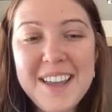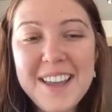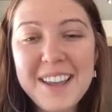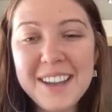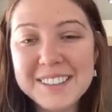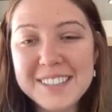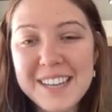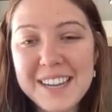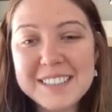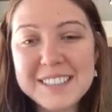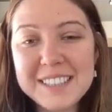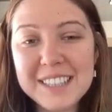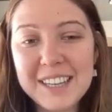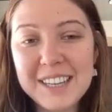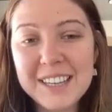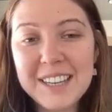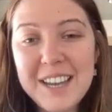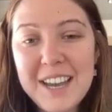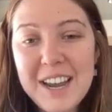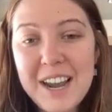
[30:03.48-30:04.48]

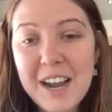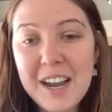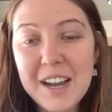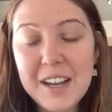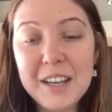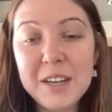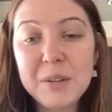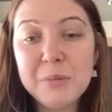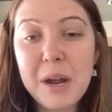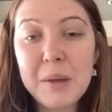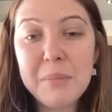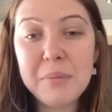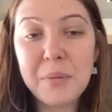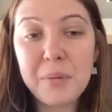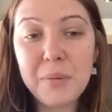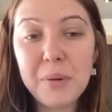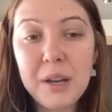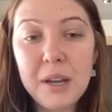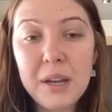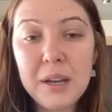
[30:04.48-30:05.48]
indexing in
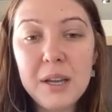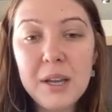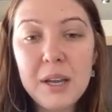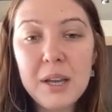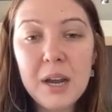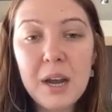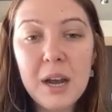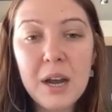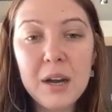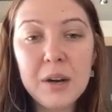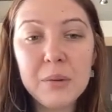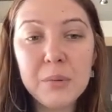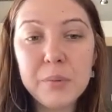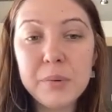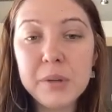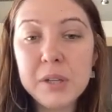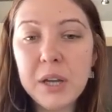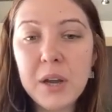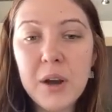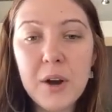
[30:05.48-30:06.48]
Web3. We're
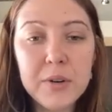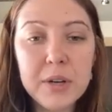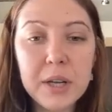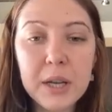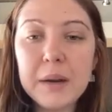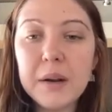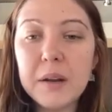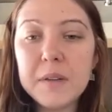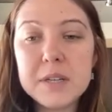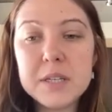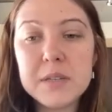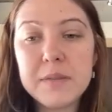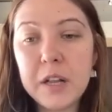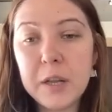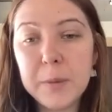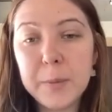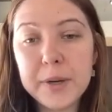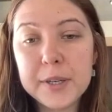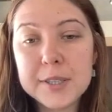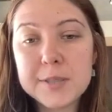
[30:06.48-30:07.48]
really honing in on the
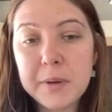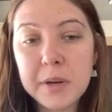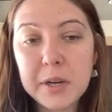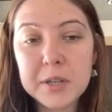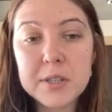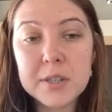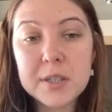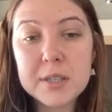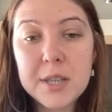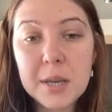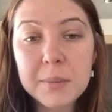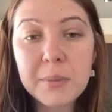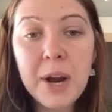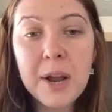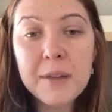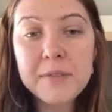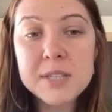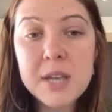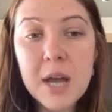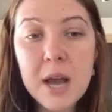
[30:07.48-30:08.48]
developer experience on the
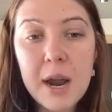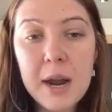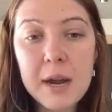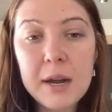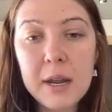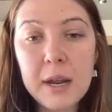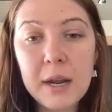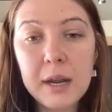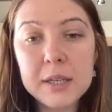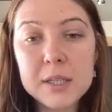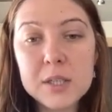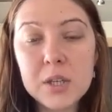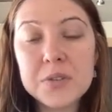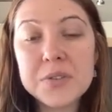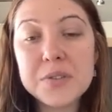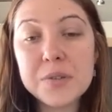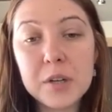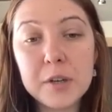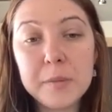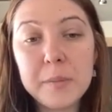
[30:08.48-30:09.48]
subgraph side and
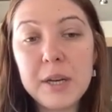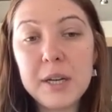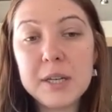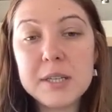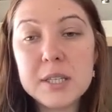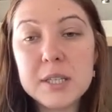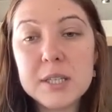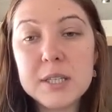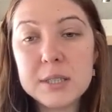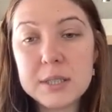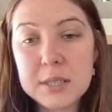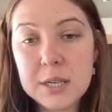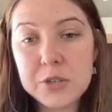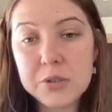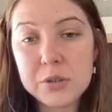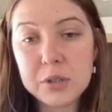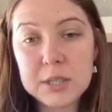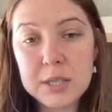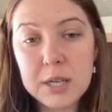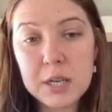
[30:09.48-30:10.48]
also committed to the
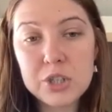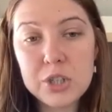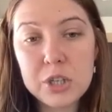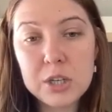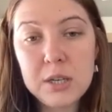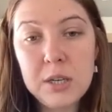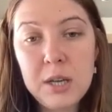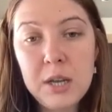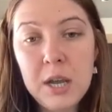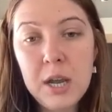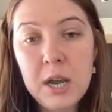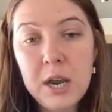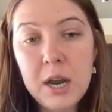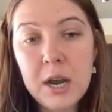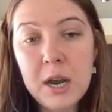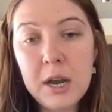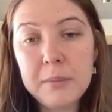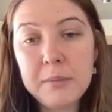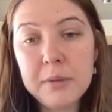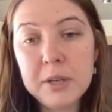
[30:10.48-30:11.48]
decentralization.
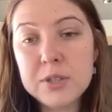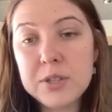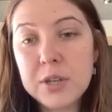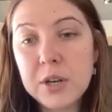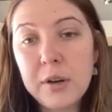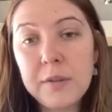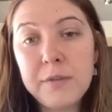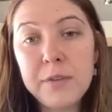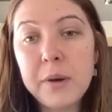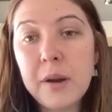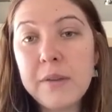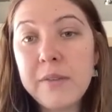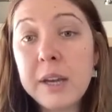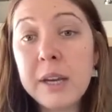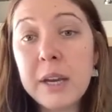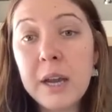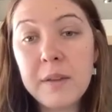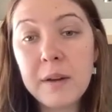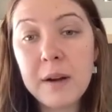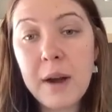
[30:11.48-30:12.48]
And so if you have
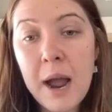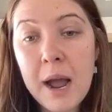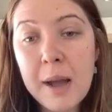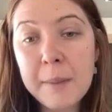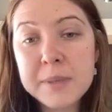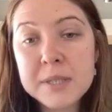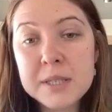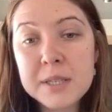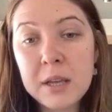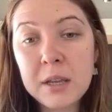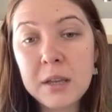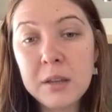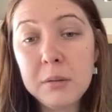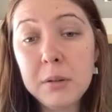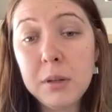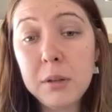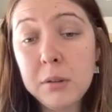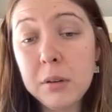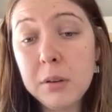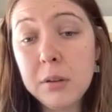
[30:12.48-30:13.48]
any other apps that
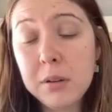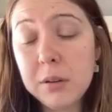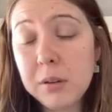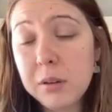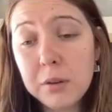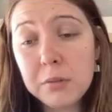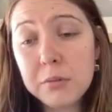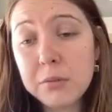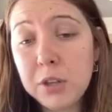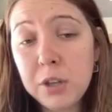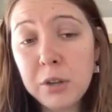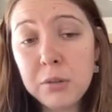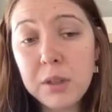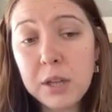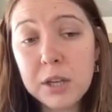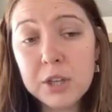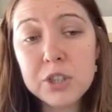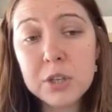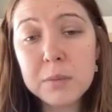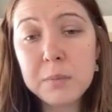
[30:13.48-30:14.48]
you
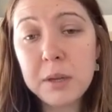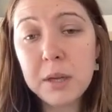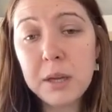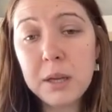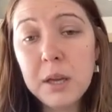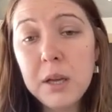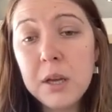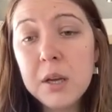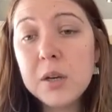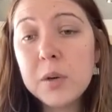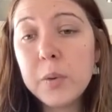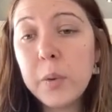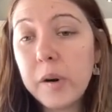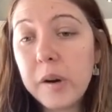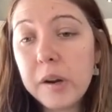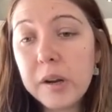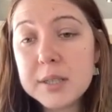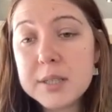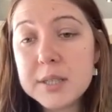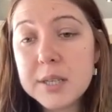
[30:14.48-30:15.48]
think should be
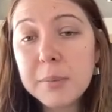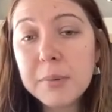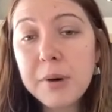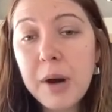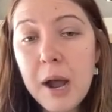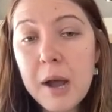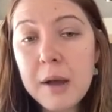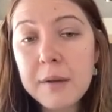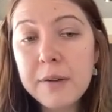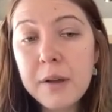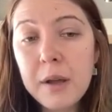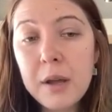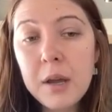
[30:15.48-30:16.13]
querying a subgraph,